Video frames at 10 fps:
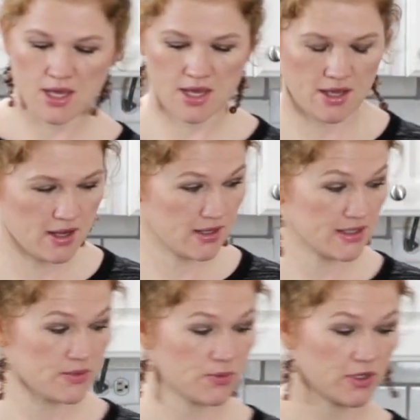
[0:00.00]

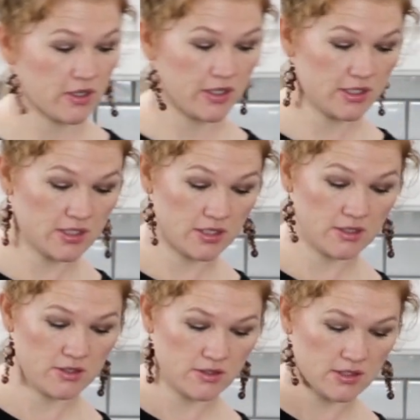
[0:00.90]
And we're going to
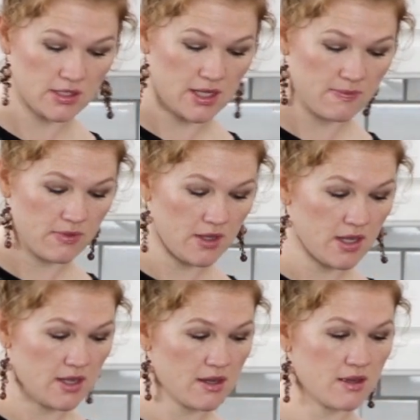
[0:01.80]
do the same
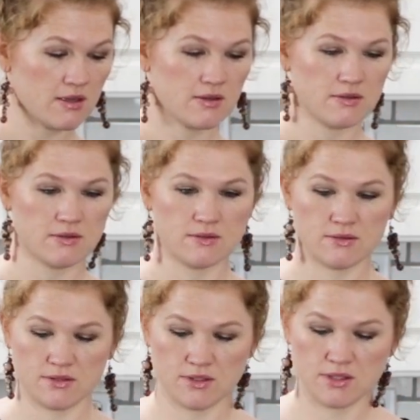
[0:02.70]
thing.
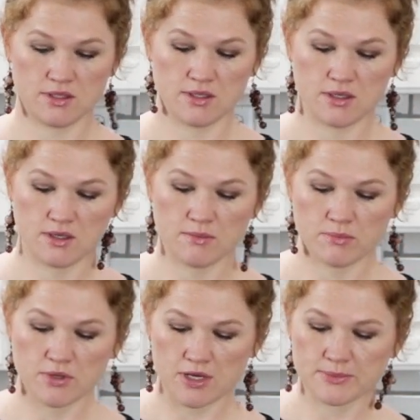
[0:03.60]

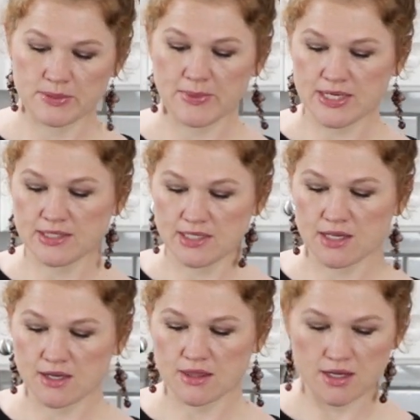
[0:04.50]
Plop some icing
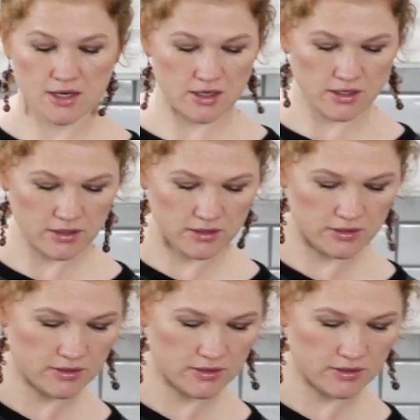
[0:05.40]
on there.